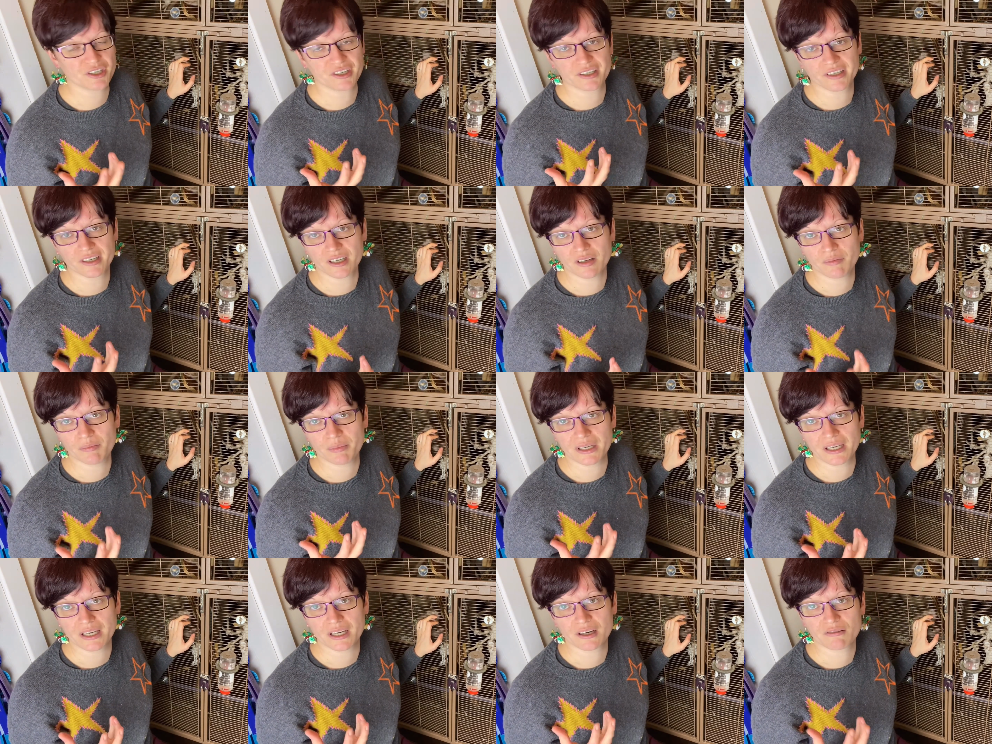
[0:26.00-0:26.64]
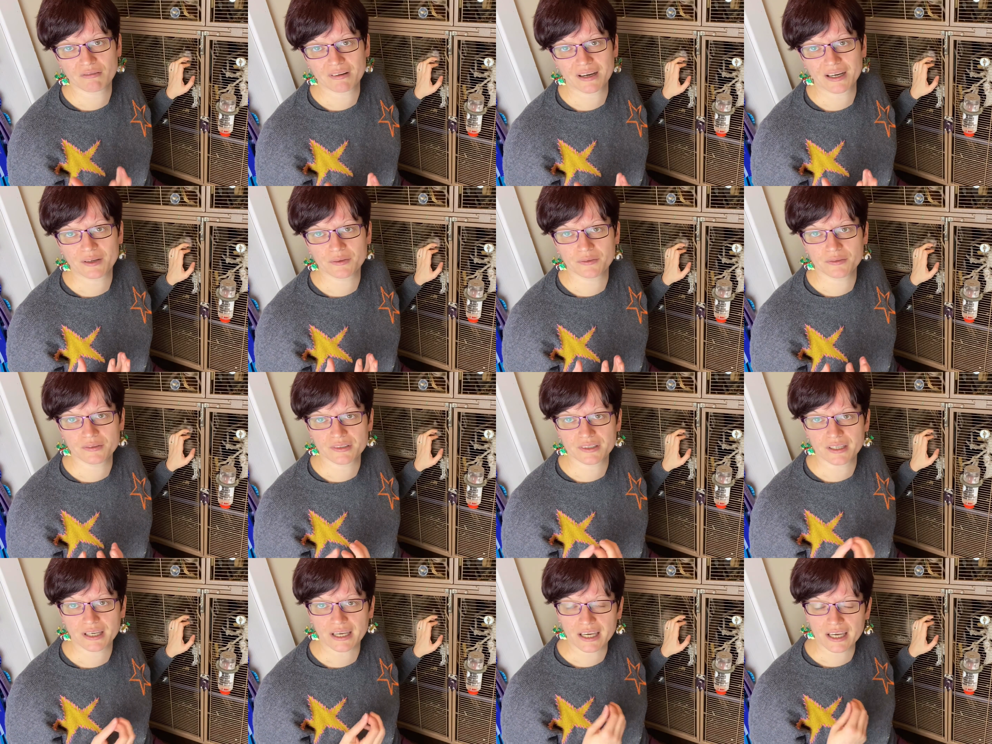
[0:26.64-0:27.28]
going to be
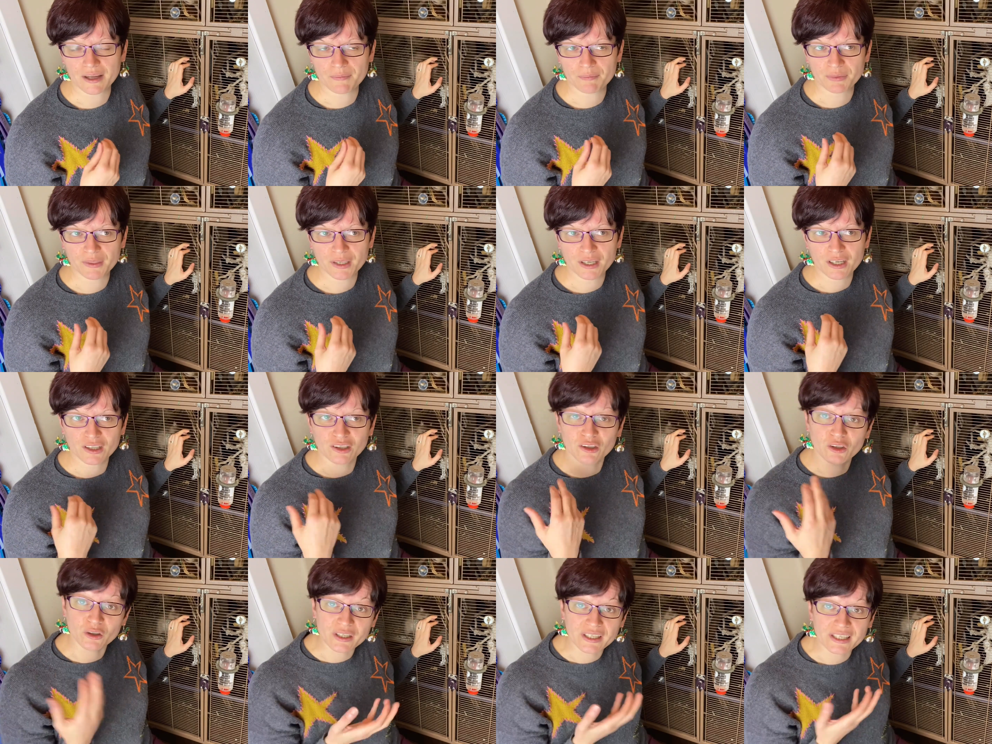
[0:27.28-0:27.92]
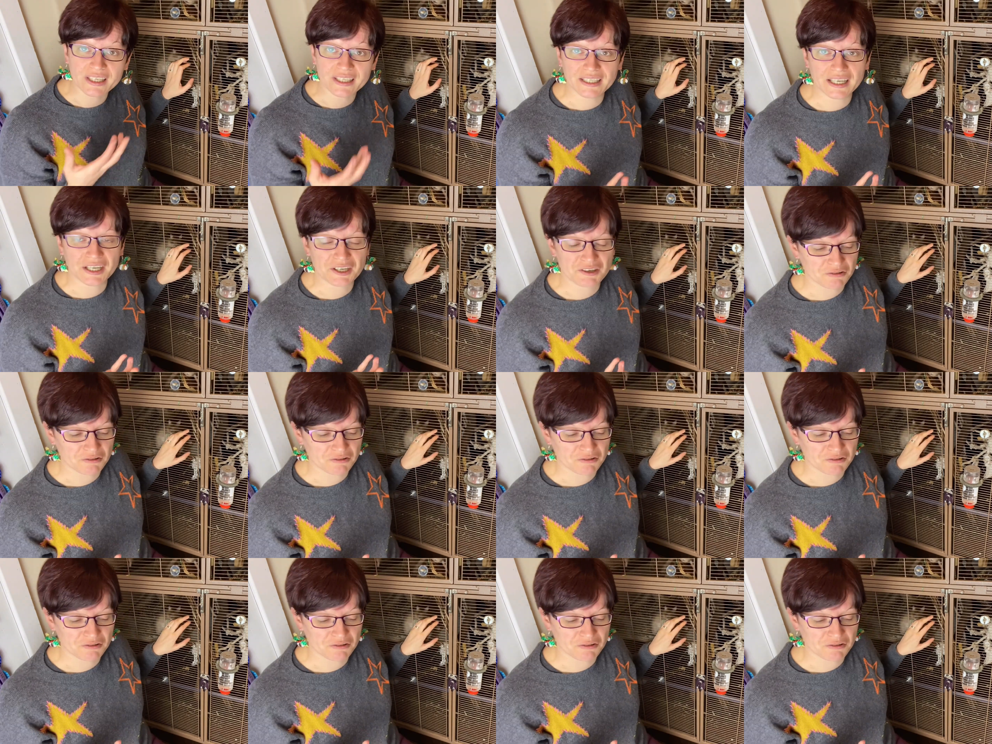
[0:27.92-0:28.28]
around looking at natural